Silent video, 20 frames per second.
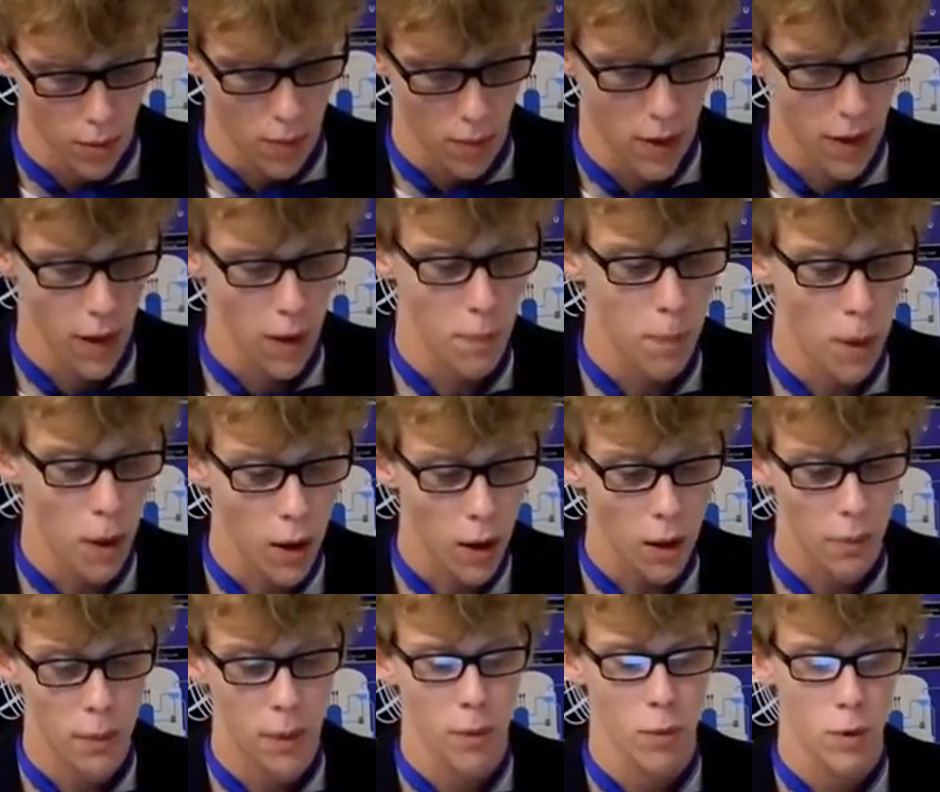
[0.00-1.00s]
their
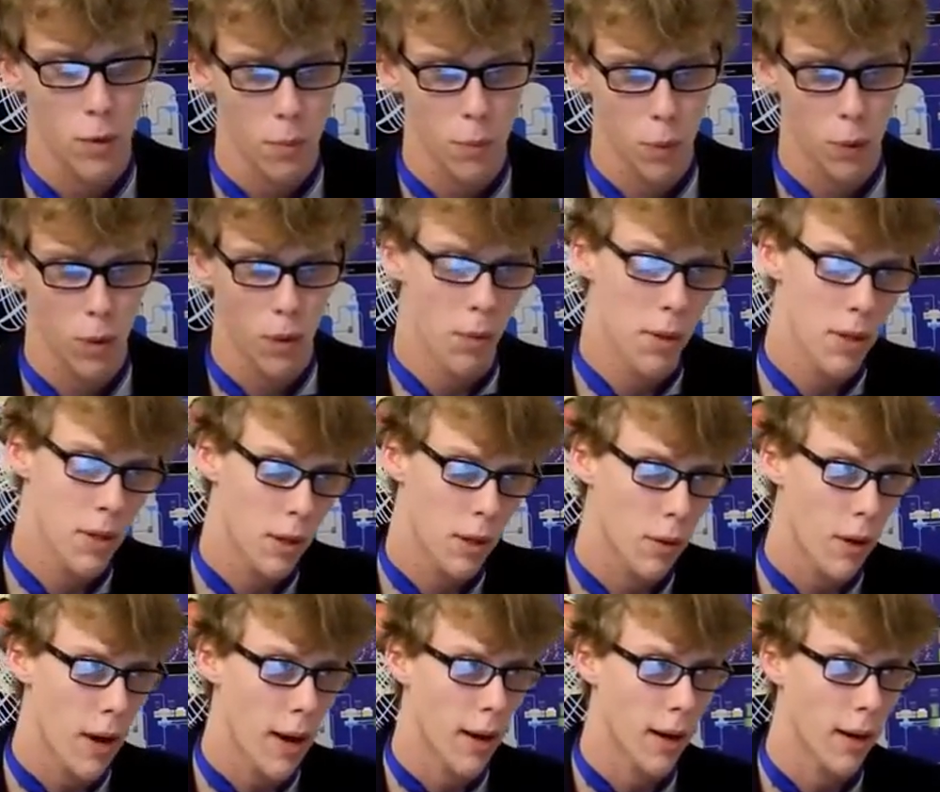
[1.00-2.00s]
parliament was more
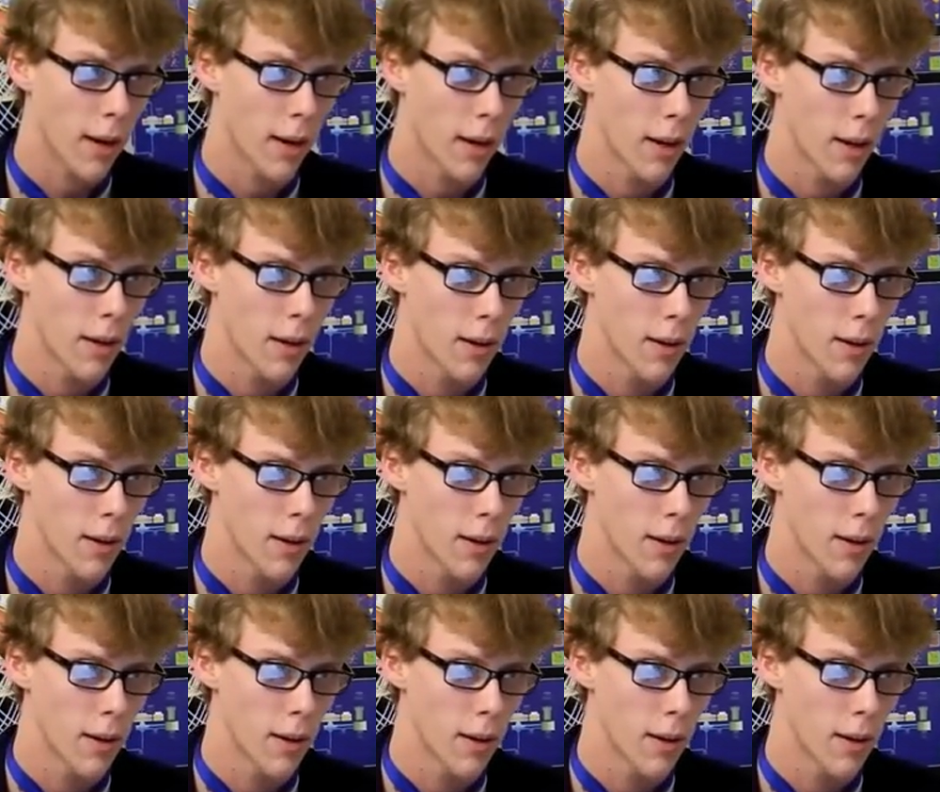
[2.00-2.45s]
aristocratic.